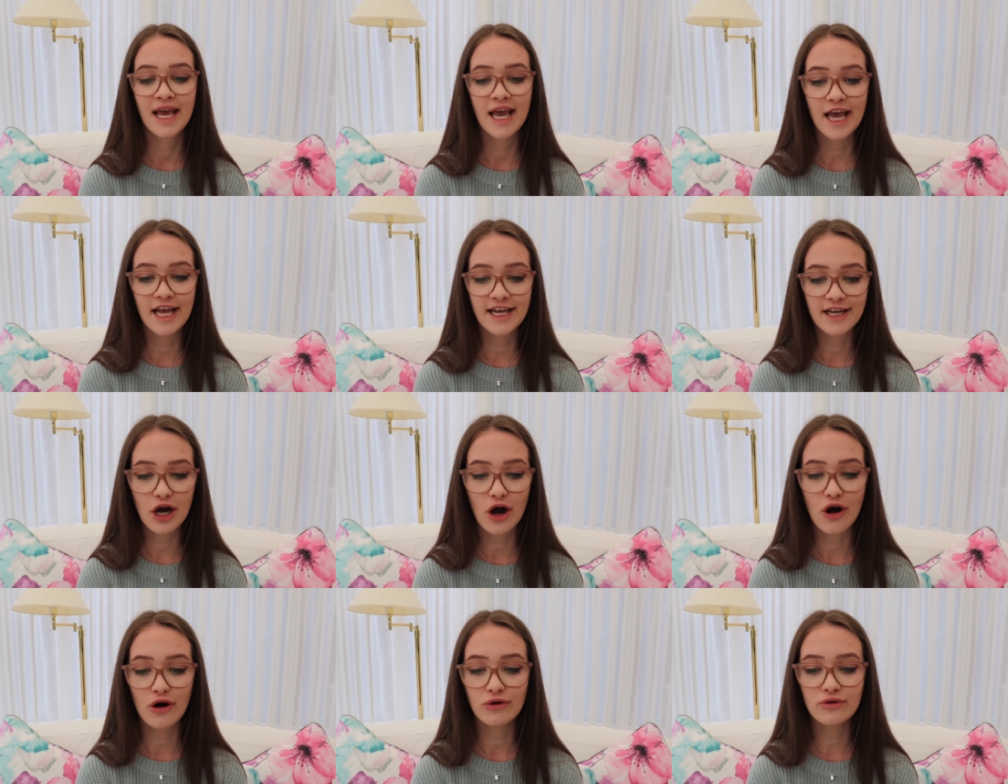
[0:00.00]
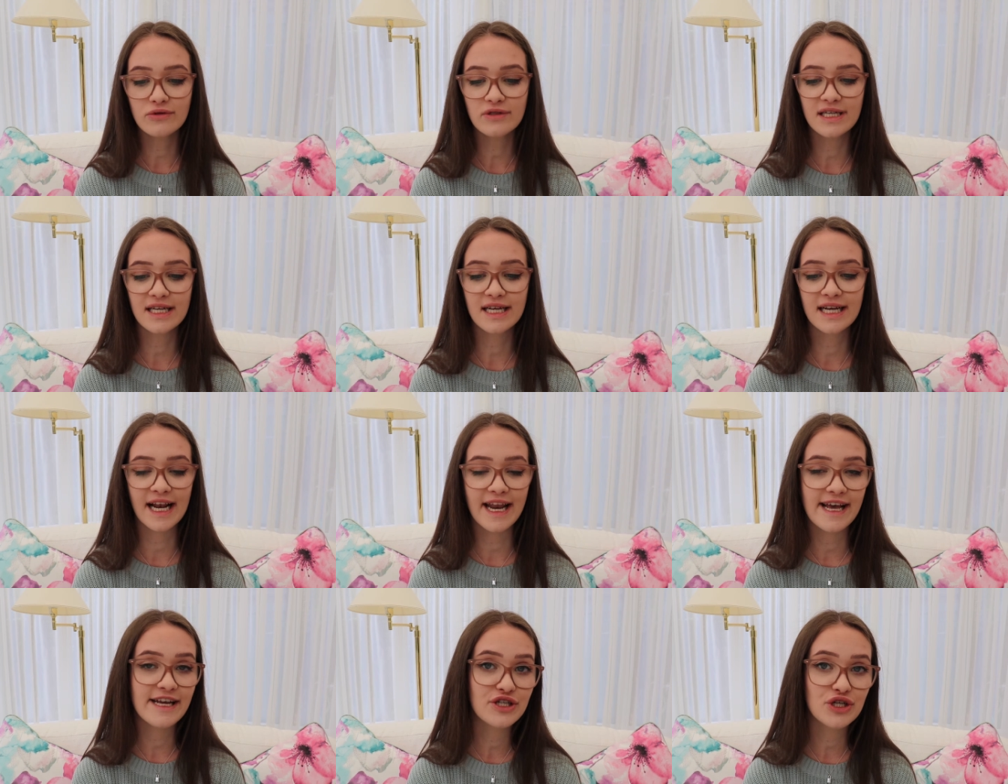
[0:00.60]
In cold,
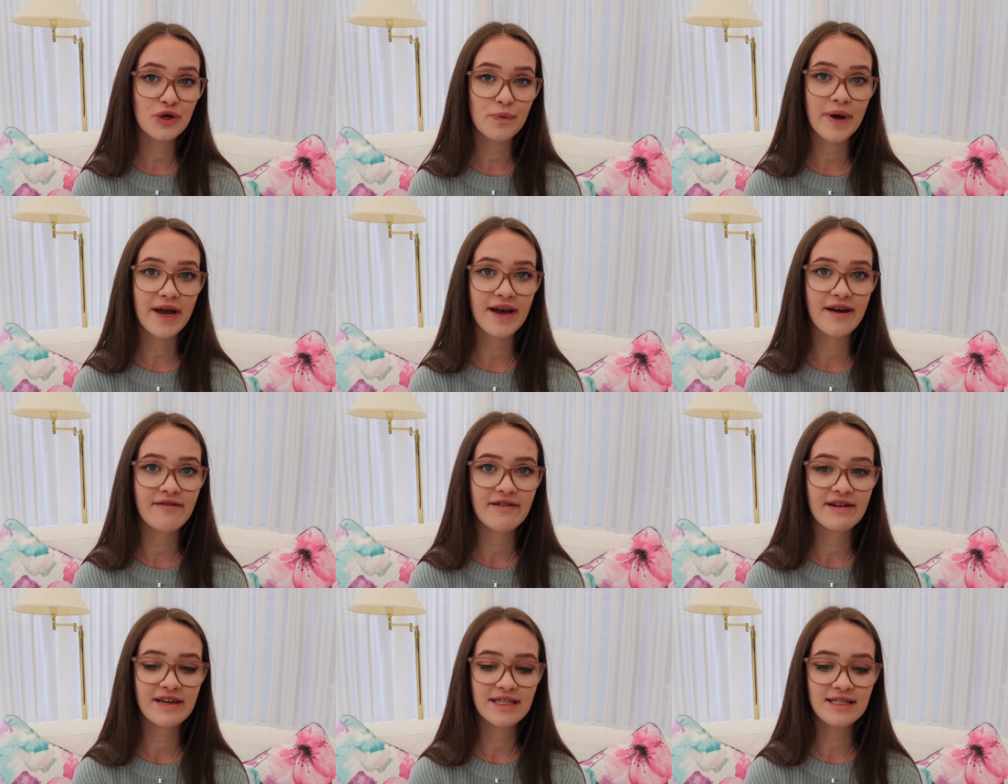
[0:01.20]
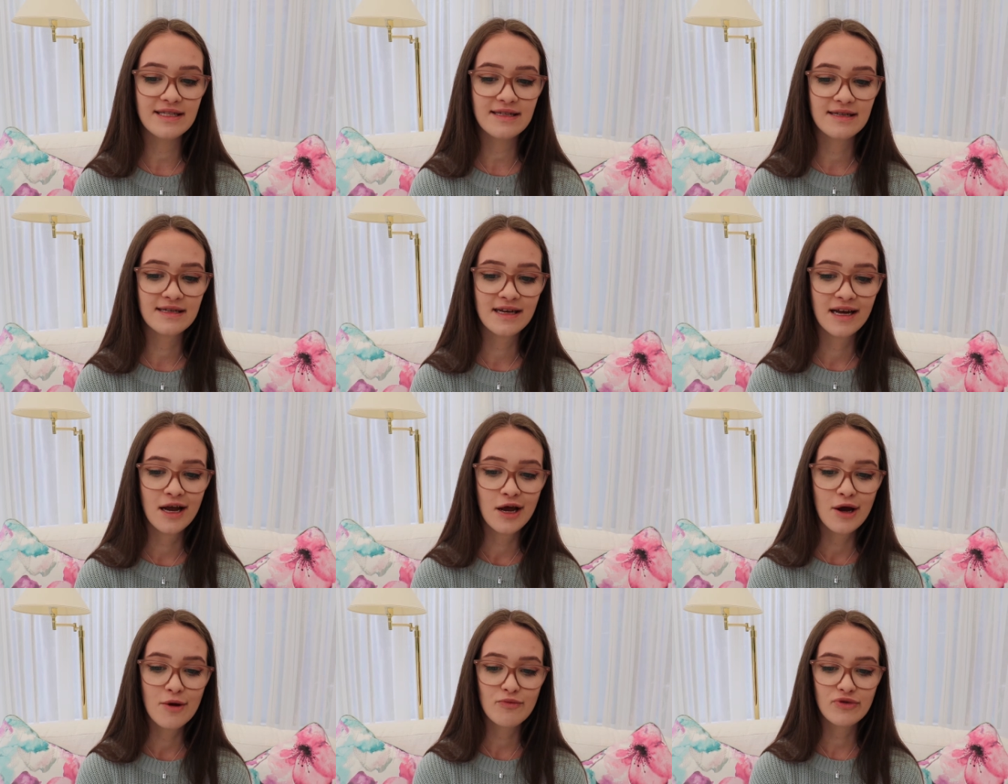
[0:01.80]
glacial periods,
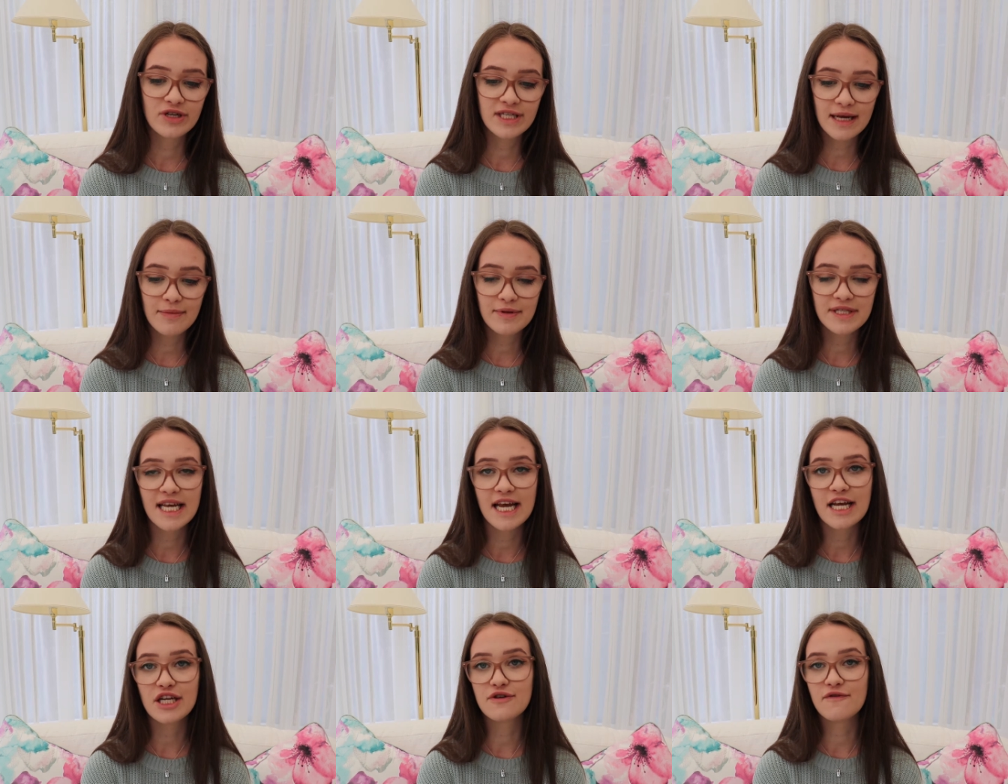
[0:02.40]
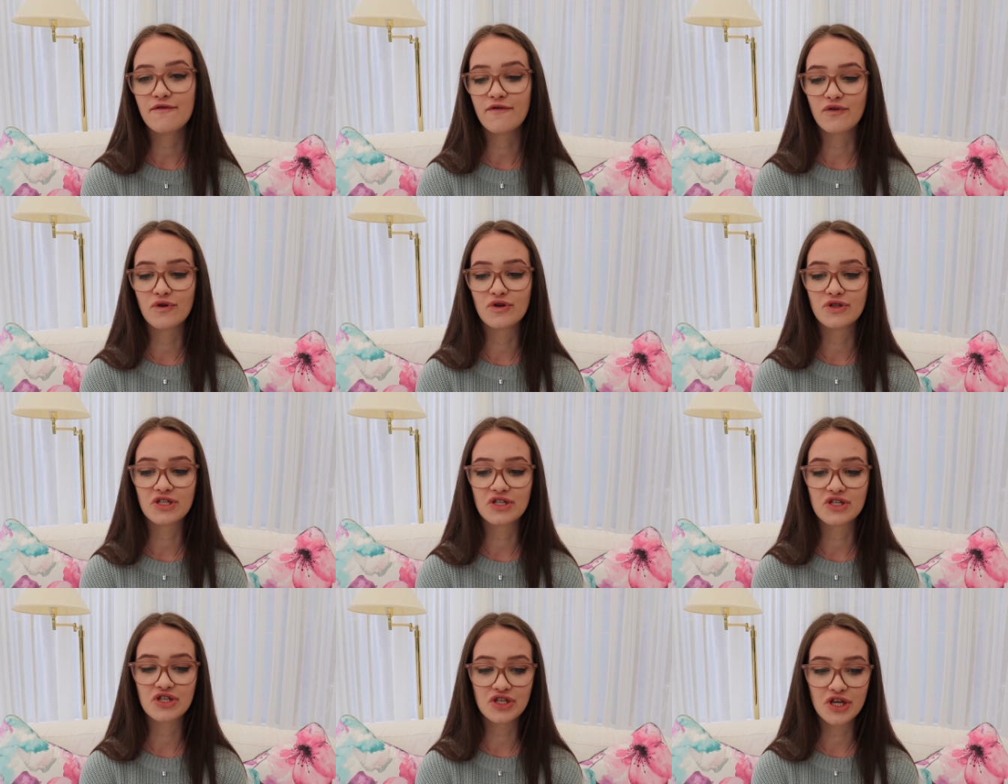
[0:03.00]
precipitation
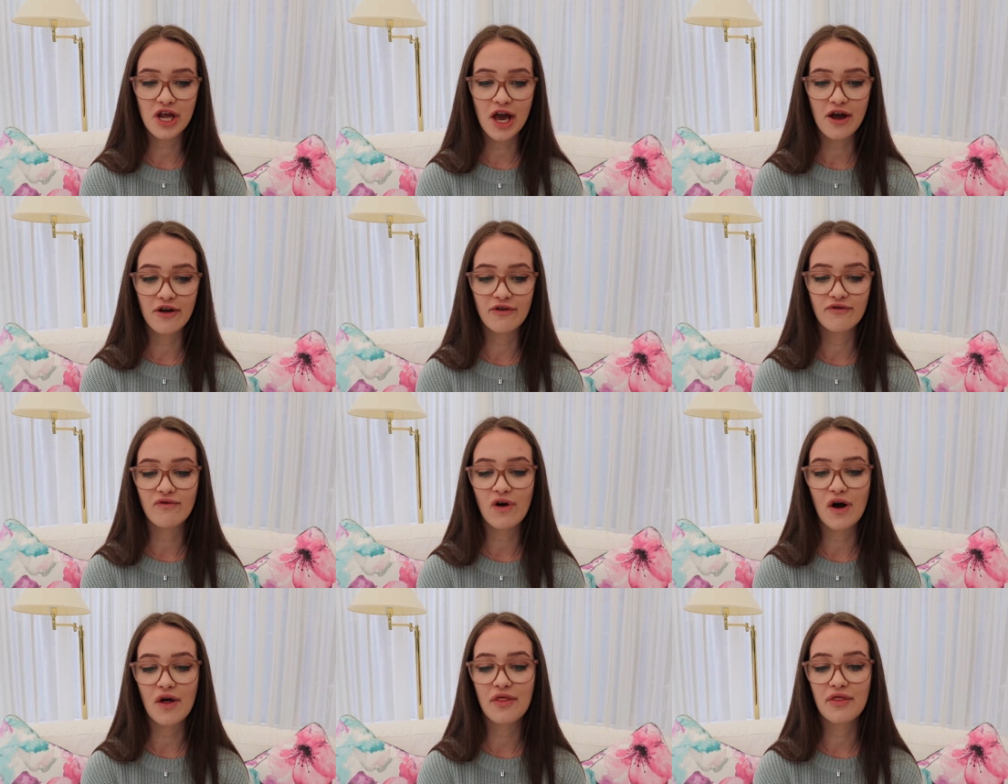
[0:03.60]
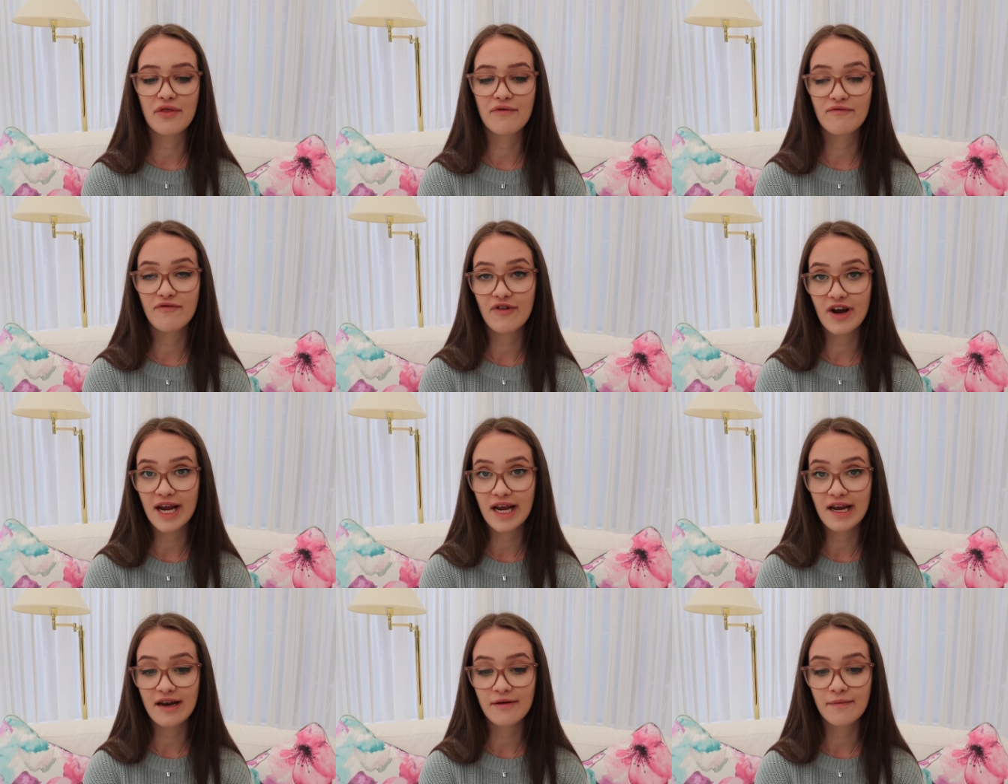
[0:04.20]
falls as snow rather than
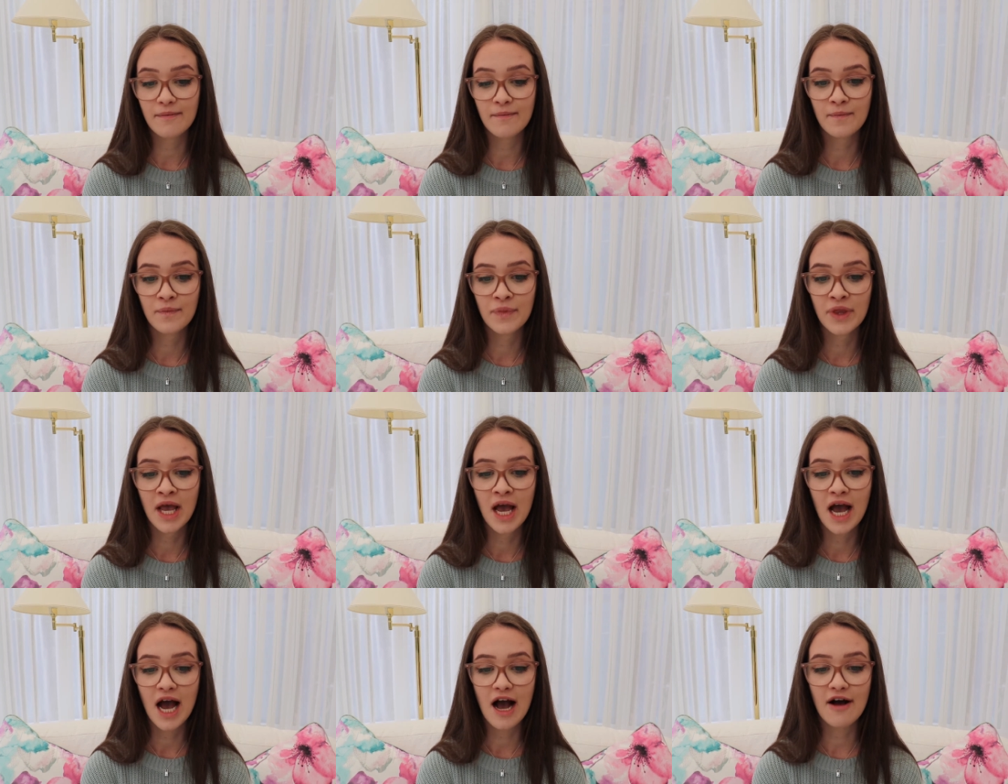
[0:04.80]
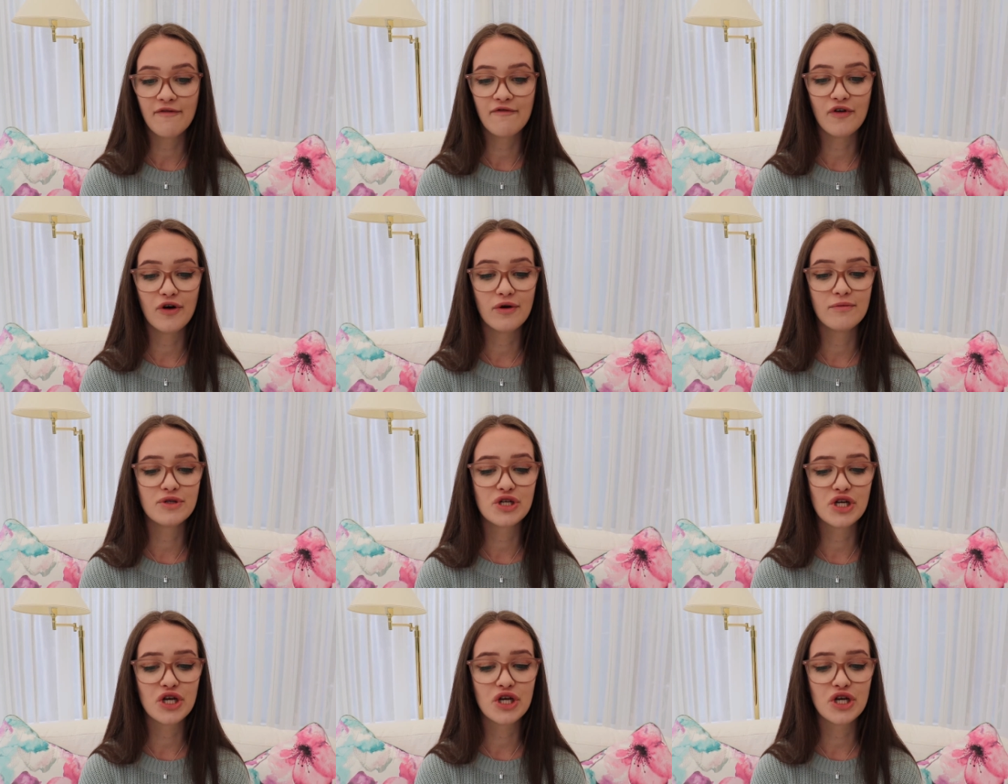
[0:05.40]
rain and forms